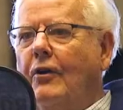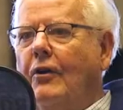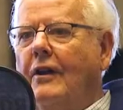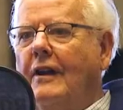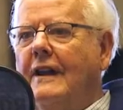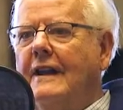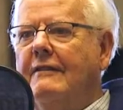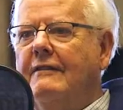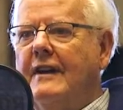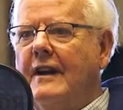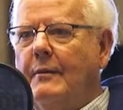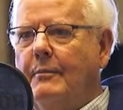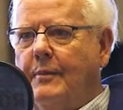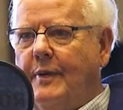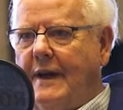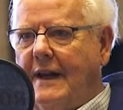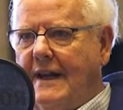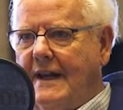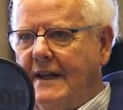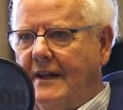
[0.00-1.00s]
all live in a
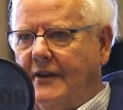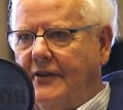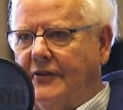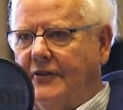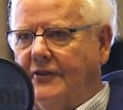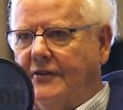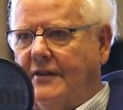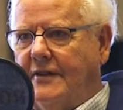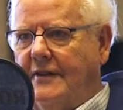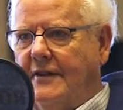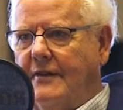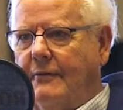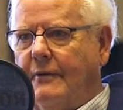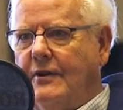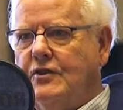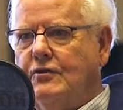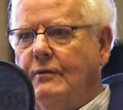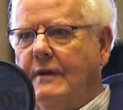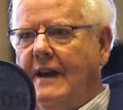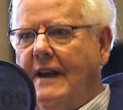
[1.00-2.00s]
place
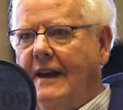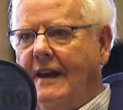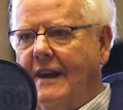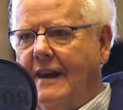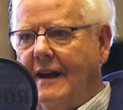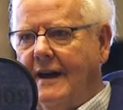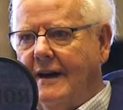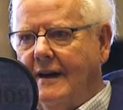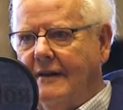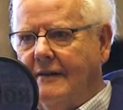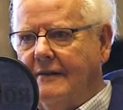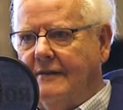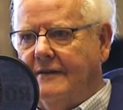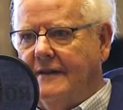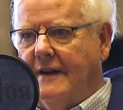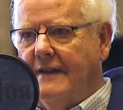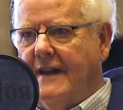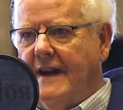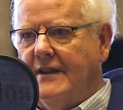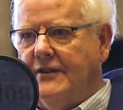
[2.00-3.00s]
which we love,
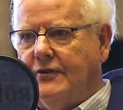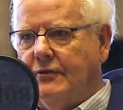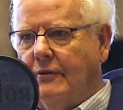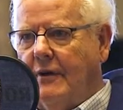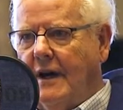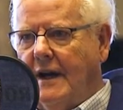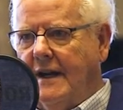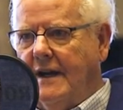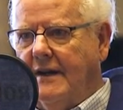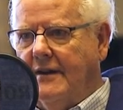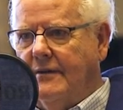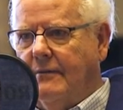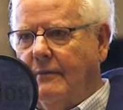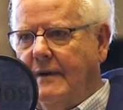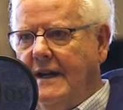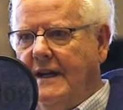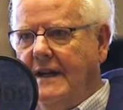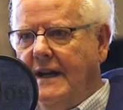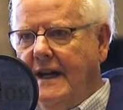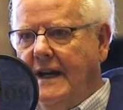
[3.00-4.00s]
and that's right.
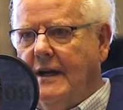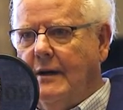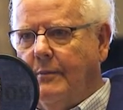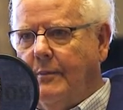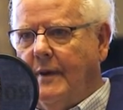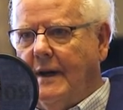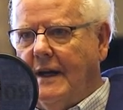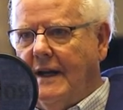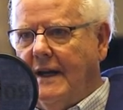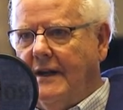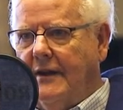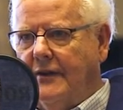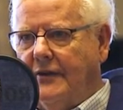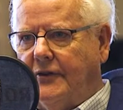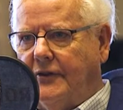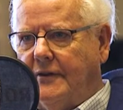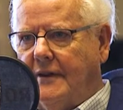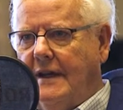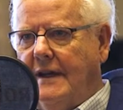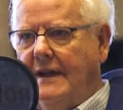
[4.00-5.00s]
We need a
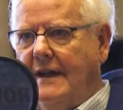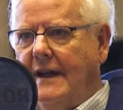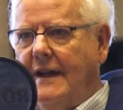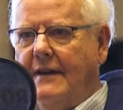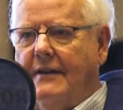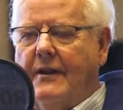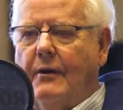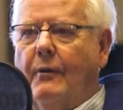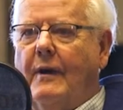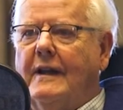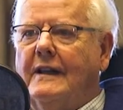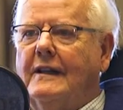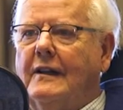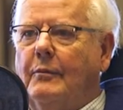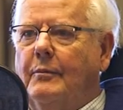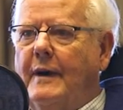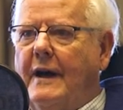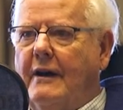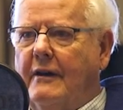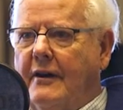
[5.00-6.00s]
place. The
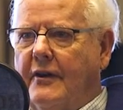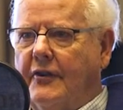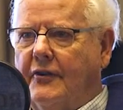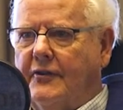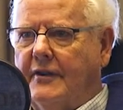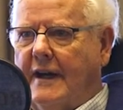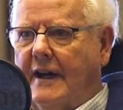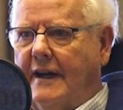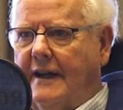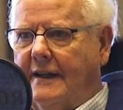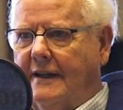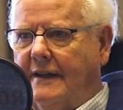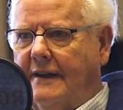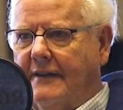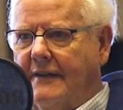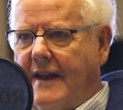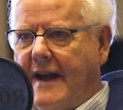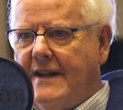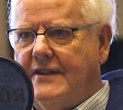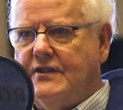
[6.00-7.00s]
Wendell Berry style.
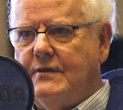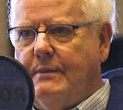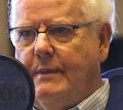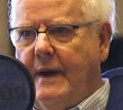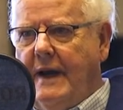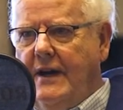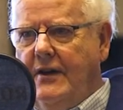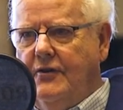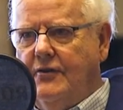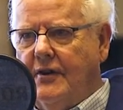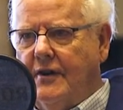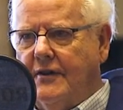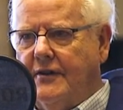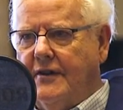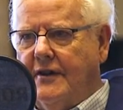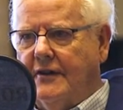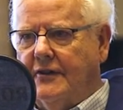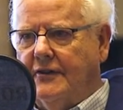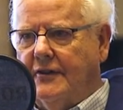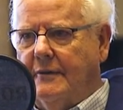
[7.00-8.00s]
That's
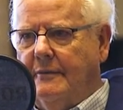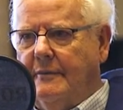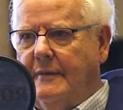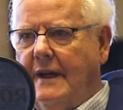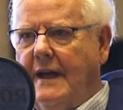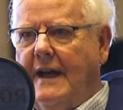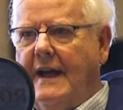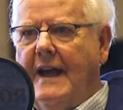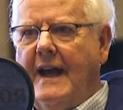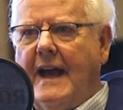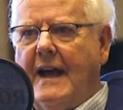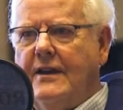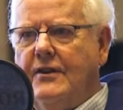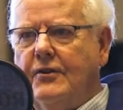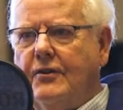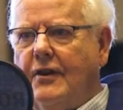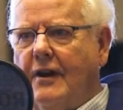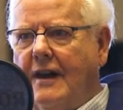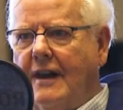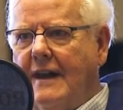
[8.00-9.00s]
patriotism, and
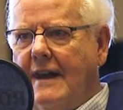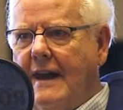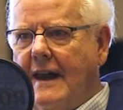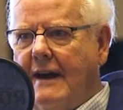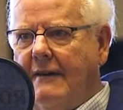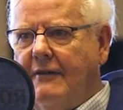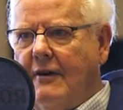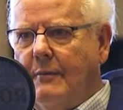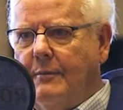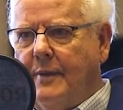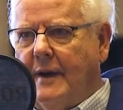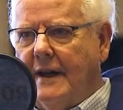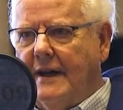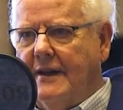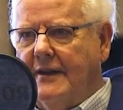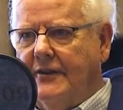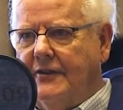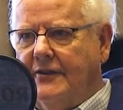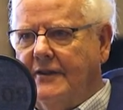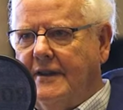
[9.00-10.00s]
you can love a
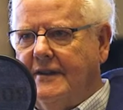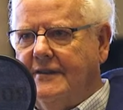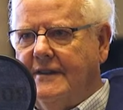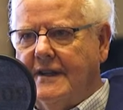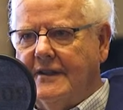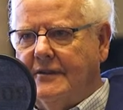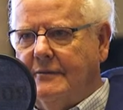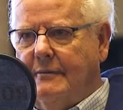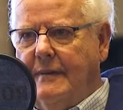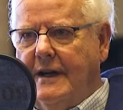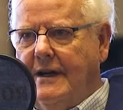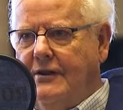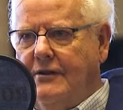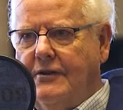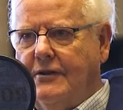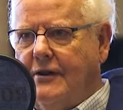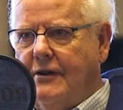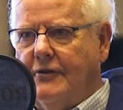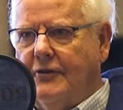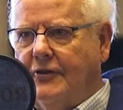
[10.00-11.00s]
place. It doesn't mean
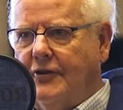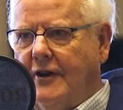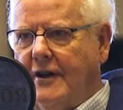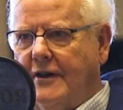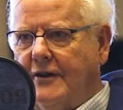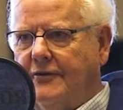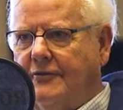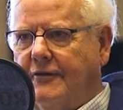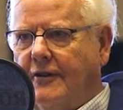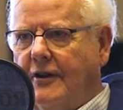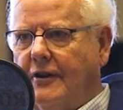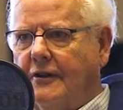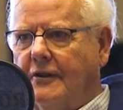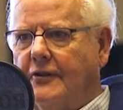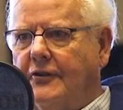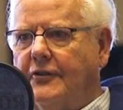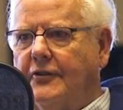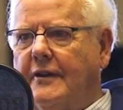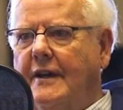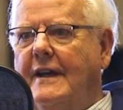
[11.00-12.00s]
you don't see its
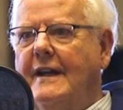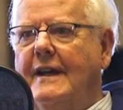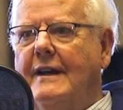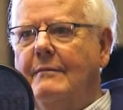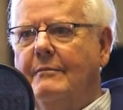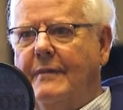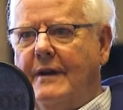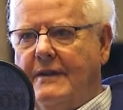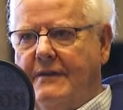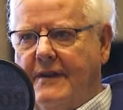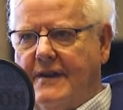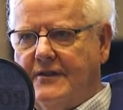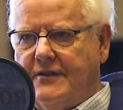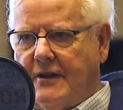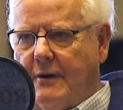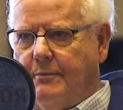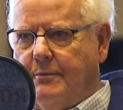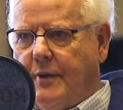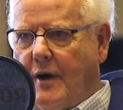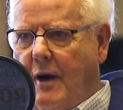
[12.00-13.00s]
faults, but there's
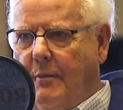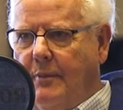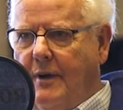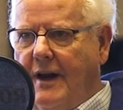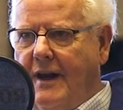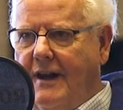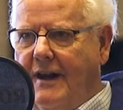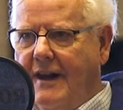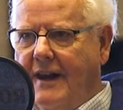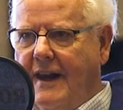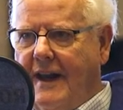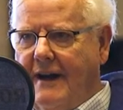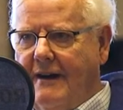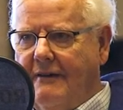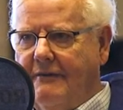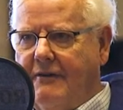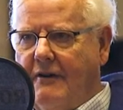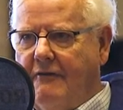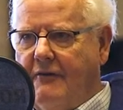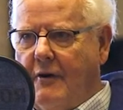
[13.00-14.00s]
a proper
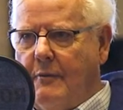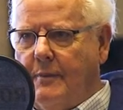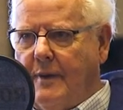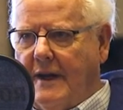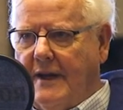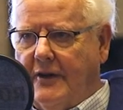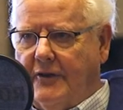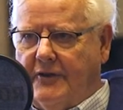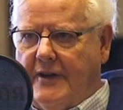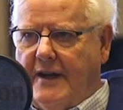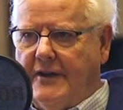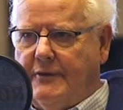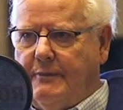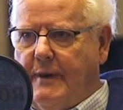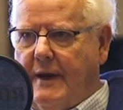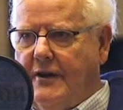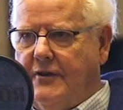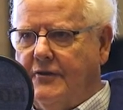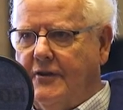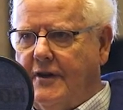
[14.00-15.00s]
love of a place. That's
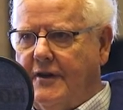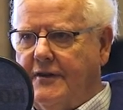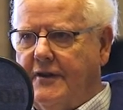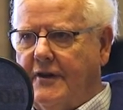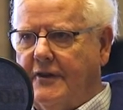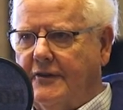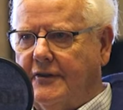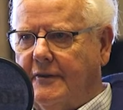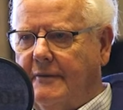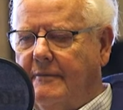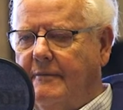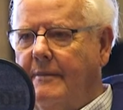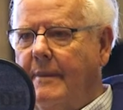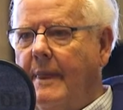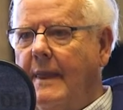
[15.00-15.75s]
patriotism.